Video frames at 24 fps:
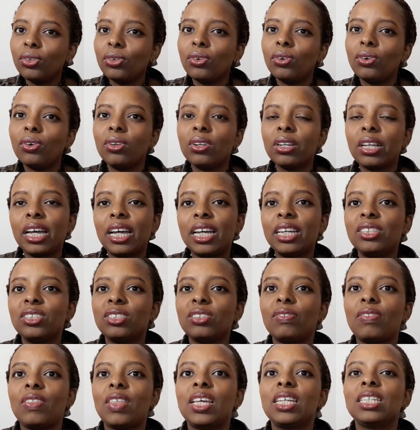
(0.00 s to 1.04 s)
all kinds
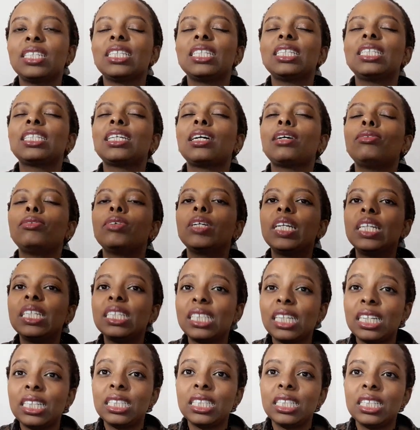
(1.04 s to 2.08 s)
of things, it's a really
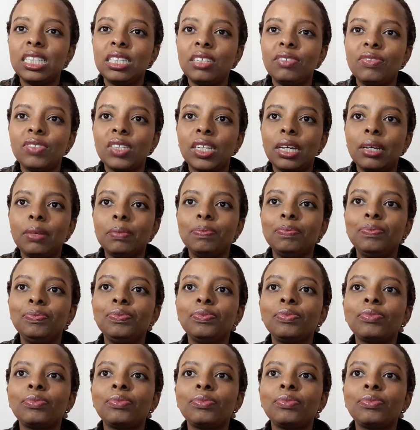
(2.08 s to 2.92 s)
sensitive time.